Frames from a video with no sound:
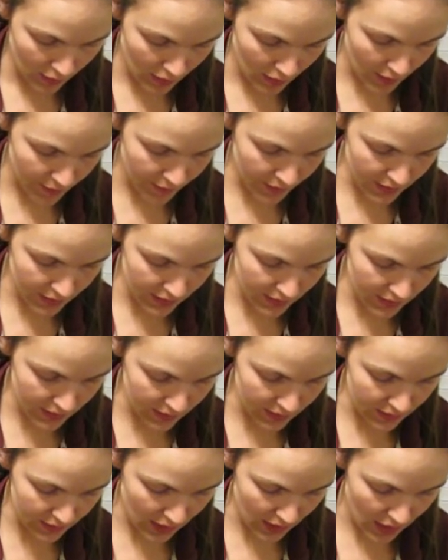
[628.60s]
and this
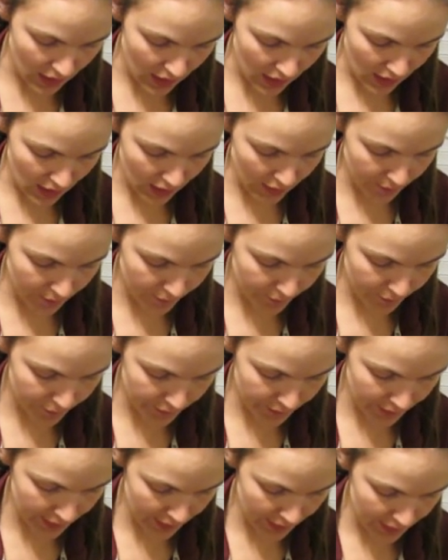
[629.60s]
is a
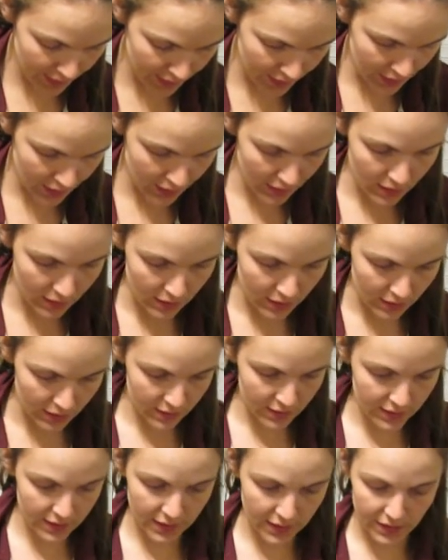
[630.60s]

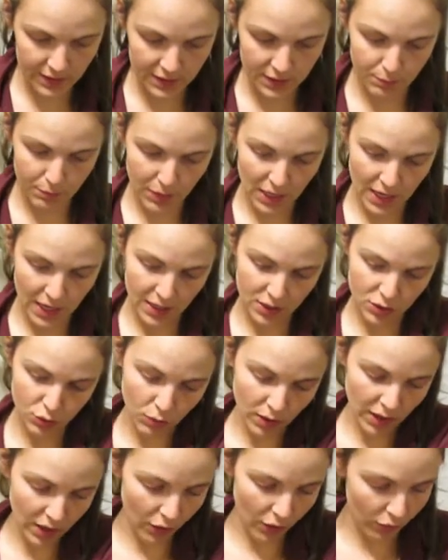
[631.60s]

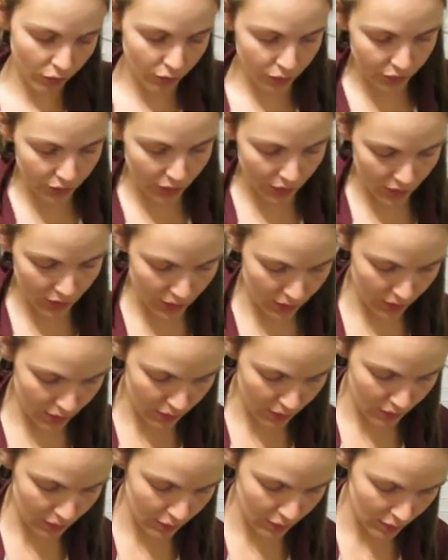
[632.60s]
6x12
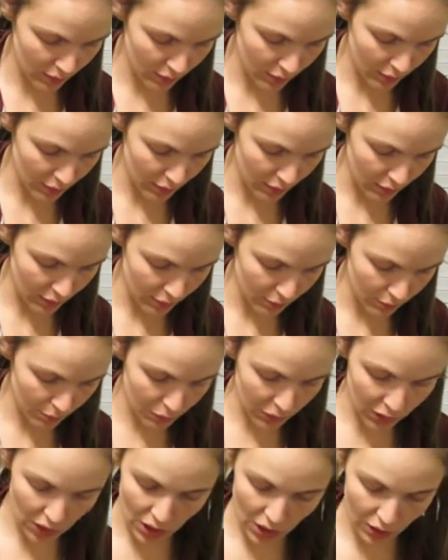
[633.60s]

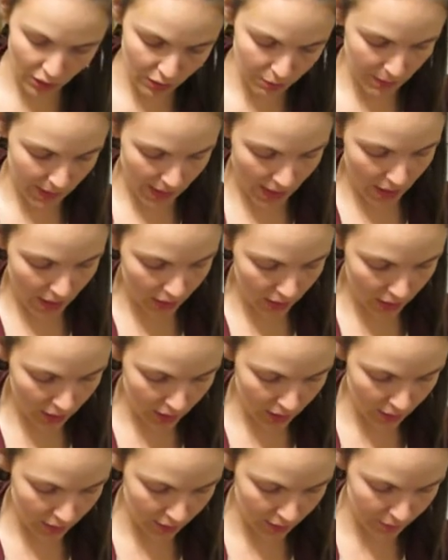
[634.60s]
plug pack
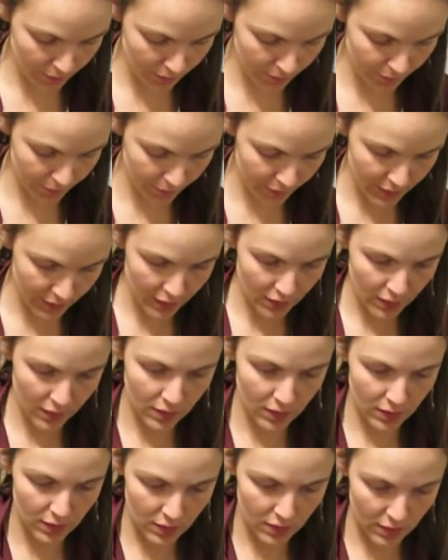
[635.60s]

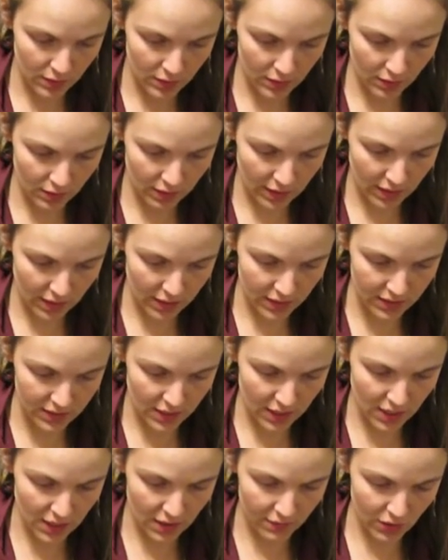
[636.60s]
that, like I
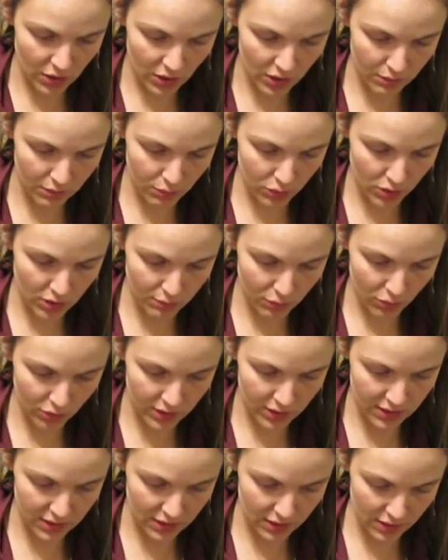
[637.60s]
said, I've already
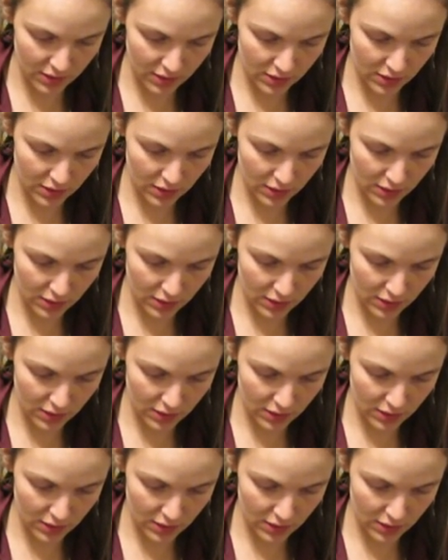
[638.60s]
pre-moistened.